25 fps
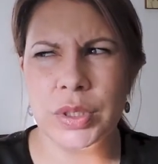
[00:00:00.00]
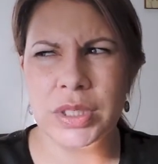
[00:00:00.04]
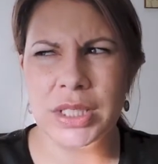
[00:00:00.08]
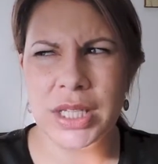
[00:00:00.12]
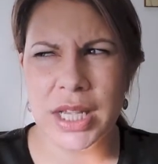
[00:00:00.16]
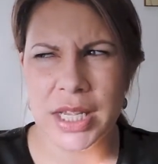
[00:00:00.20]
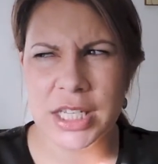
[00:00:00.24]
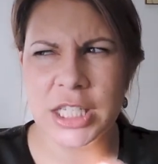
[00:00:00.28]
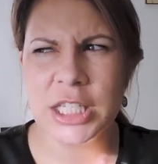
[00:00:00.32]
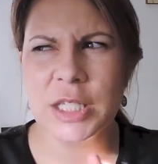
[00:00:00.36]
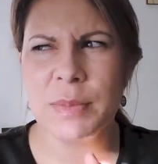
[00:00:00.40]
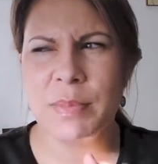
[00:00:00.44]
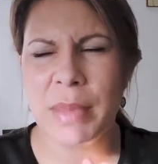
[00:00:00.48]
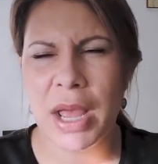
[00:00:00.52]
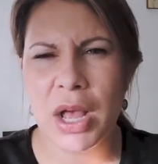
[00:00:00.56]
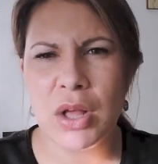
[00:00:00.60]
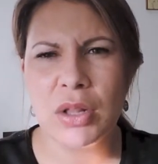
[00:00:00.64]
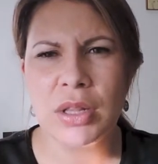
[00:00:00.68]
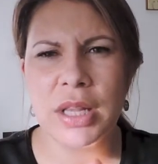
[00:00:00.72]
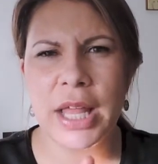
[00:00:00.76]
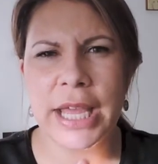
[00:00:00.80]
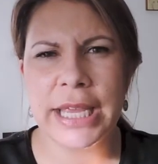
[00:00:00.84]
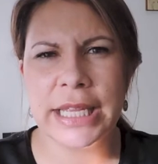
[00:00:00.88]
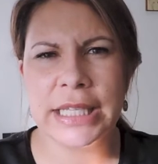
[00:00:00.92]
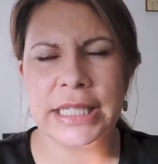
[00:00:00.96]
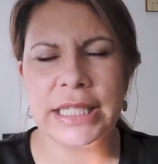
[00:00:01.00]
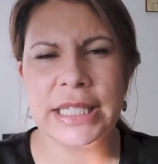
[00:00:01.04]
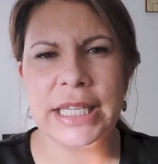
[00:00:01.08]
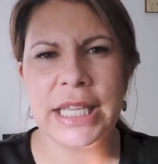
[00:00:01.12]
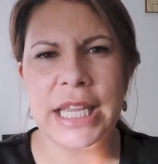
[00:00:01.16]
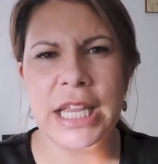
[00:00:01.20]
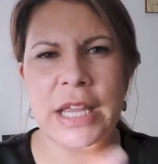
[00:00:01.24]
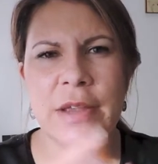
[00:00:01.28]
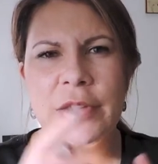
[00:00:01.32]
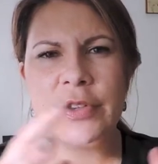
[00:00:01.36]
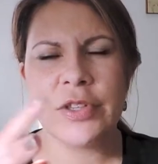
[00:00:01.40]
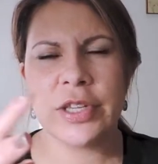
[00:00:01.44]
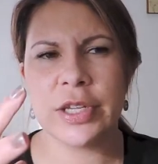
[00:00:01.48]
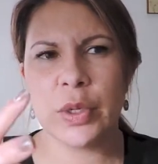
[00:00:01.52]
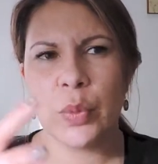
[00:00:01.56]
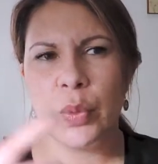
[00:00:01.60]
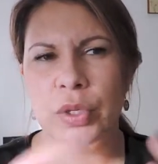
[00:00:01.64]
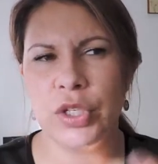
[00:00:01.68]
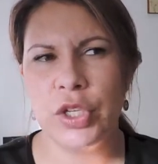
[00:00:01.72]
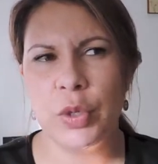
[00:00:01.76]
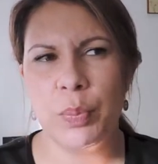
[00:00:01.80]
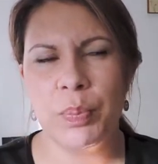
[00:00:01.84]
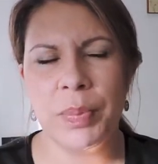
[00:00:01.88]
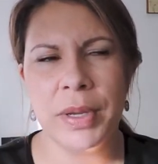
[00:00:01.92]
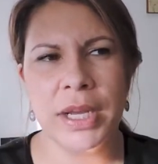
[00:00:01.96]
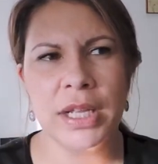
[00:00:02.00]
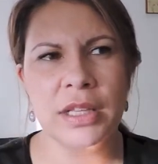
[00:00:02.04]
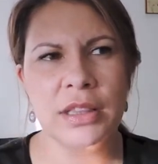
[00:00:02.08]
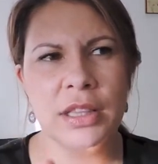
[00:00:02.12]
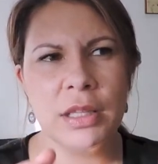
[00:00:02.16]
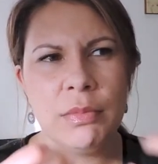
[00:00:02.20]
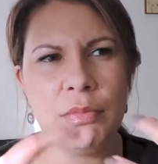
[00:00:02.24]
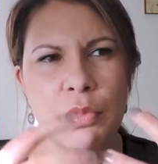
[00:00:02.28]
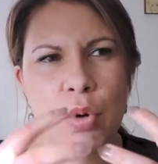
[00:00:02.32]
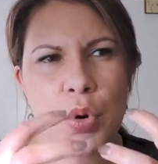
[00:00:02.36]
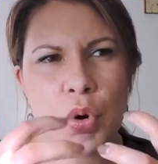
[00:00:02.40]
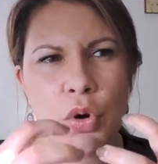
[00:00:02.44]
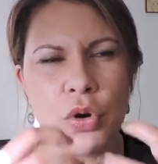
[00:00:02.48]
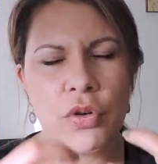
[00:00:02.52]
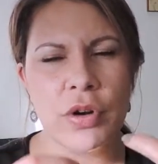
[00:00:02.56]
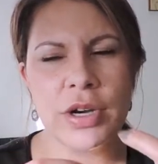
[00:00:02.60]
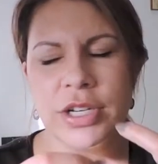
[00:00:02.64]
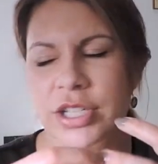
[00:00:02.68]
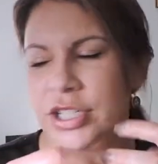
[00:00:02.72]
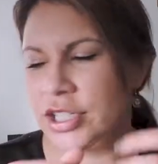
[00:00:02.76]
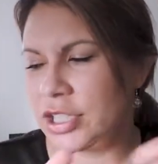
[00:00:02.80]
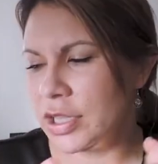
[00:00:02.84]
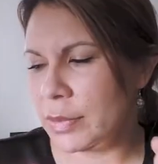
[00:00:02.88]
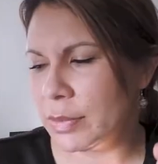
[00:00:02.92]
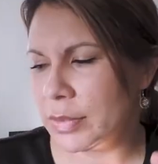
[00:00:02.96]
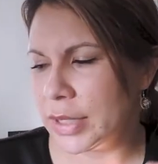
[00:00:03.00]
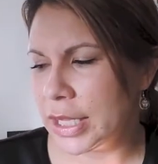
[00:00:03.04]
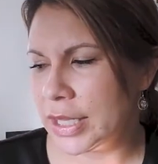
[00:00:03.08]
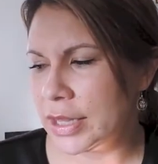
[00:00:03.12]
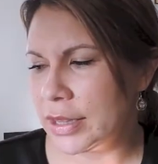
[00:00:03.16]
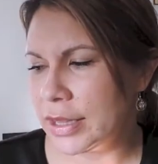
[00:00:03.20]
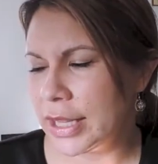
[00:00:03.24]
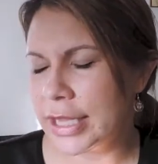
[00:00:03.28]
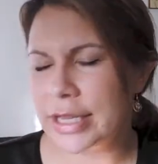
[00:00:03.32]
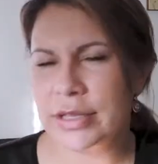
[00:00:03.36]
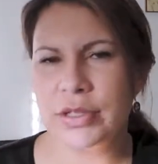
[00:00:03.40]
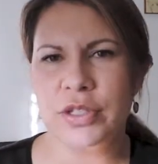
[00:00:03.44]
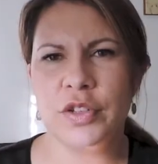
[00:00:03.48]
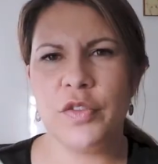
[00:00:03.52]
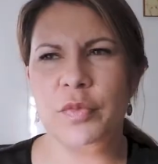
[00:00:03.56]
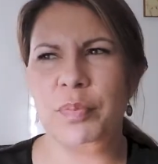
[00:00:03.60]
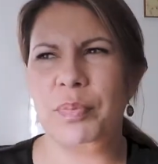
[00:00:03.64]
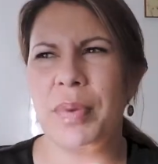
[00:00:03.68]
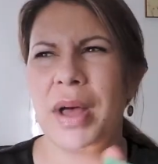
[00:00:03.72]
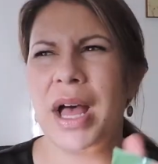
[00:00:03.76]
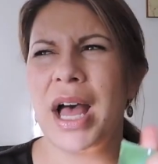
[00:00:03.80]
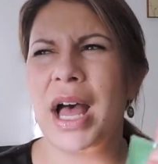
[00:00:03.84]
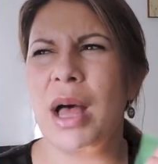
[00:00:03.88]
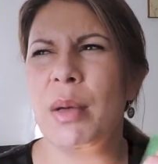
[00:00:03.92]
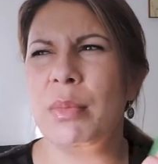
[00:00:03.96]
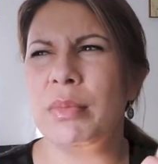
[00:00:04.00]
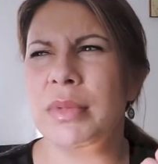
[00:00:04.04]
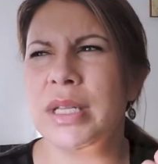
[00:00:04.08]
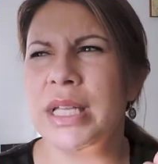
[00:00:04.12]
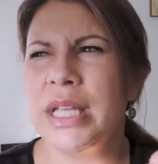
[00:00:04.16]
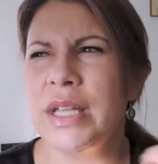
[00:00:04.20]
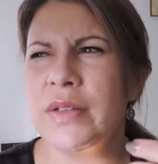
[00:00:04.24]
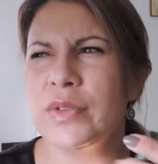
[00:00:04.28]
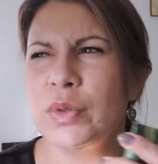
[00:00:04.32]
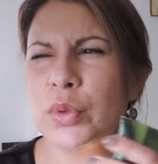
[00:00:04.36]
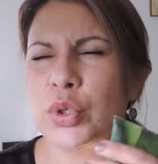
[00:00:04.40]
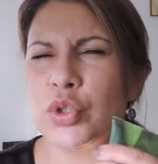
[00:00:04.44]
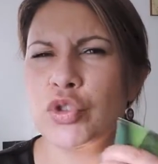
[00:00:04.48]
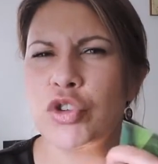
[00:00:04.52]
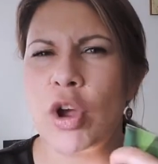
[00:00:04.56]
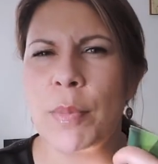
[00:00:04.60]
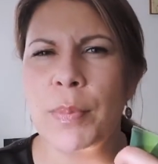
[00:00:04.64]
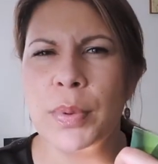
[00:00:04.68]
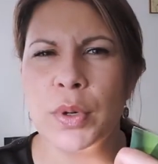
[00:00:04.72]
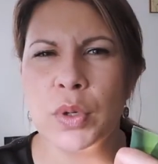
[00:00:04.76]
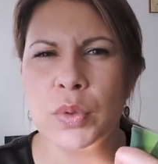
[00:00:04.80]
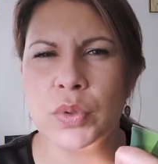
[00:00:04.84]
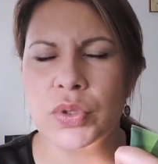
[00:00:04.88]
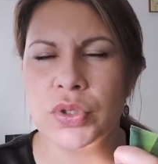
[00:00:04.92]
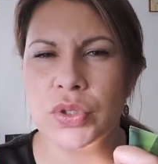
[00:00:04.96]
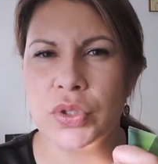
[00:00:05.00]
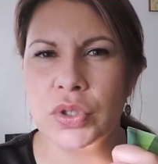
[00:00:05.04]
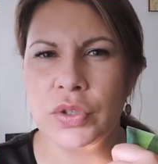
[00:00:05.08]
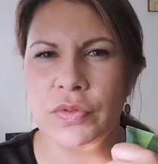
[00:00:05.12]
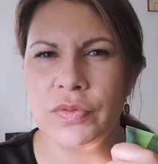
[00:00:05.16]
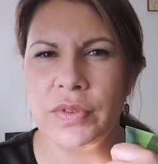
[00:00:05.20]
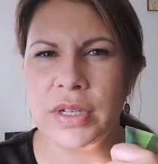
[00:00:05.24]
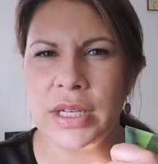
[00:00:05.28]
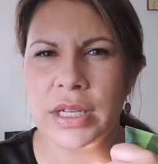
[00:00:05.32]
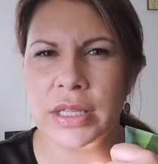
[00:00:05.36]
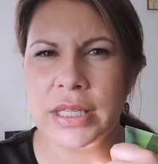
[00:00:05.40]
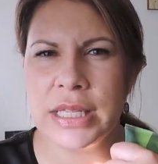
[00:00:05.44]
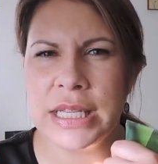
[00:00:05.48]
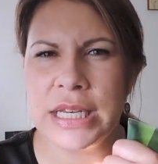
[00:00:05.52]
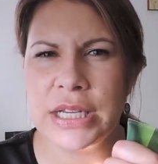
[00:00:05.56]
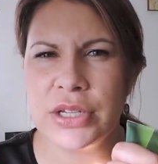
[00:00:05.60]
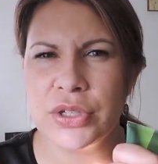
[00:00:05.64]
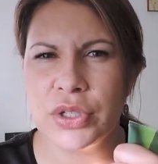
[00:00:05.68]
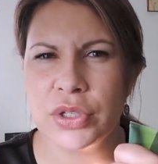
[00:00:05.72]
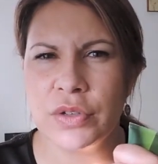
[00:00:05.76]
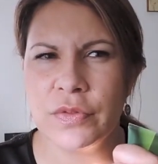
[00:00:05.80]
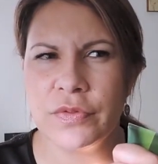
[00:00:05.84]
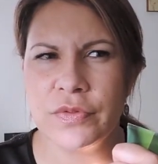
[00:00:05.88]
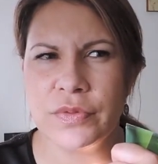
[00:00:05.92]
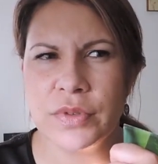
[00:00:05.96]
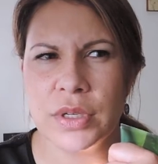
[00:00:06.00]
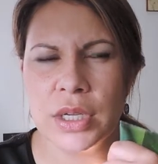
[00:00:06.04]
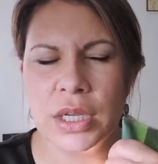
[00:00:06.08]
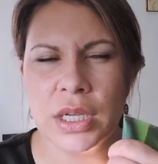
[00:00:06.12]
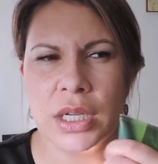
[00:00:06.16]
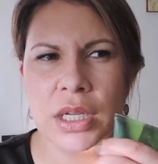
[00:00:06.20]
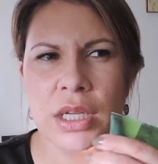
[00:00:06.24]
it does smell like leaves, like when you pick them or crush them, like sort of palm leaves or tropical sort of... any sort of